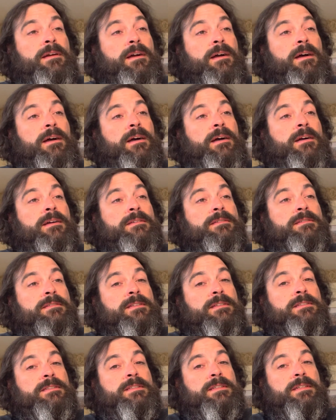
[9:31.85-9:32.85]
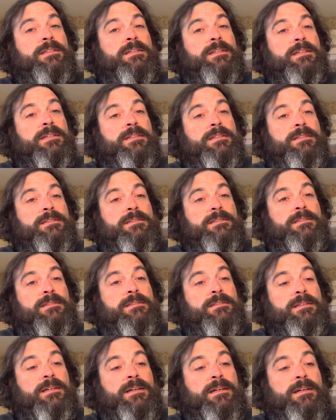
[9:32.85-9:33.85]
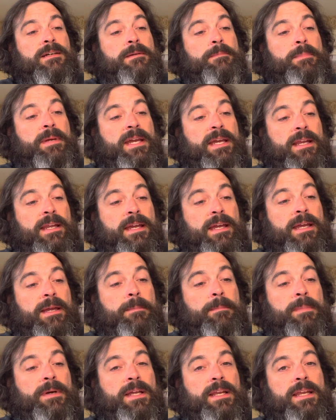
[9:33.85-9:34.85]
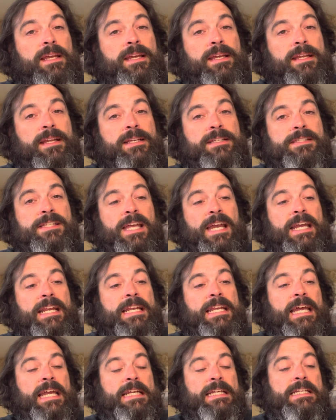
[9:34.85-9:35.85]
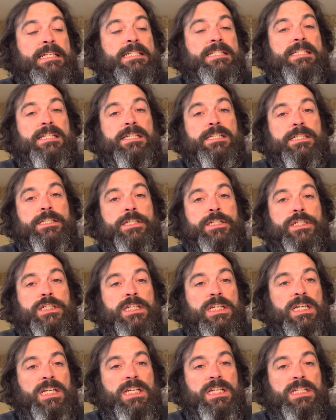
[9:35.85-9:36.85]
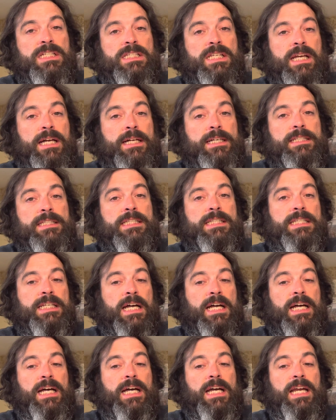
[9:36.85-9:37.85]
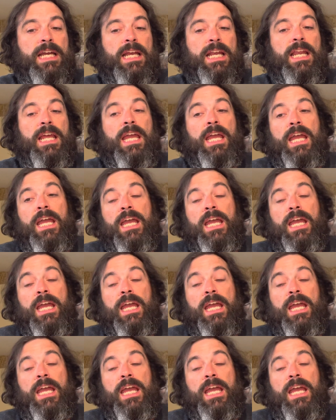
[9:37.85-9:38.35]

uh, since it is uh, payday, but it is like 96 degrees outside.